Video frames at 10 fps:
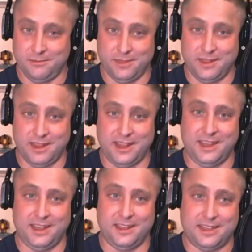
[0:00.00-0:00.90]

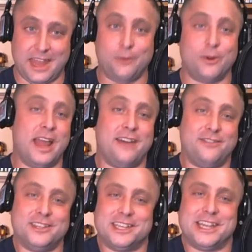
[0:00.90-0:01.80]
they were going to have
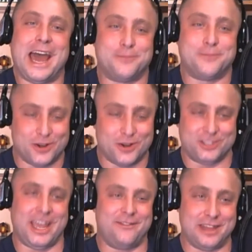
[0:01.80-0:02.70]
this adapter and
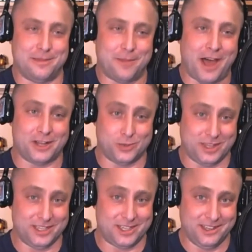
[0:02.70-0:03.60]
just have it in the box with
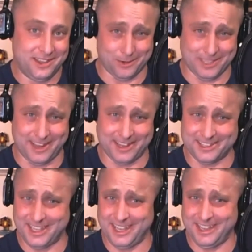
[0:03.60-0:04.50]
these selling
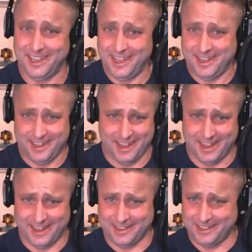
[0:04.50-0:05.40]
as the
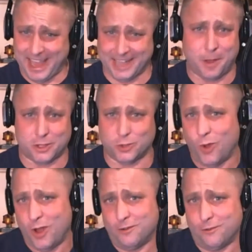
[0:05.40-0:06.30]
Xbox
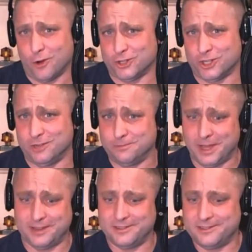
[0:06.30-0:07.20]
One version.
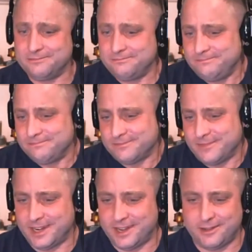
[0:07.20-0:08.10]
But
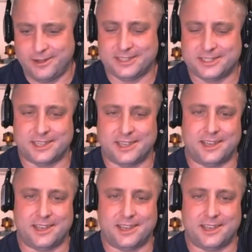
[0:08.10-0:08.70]
it's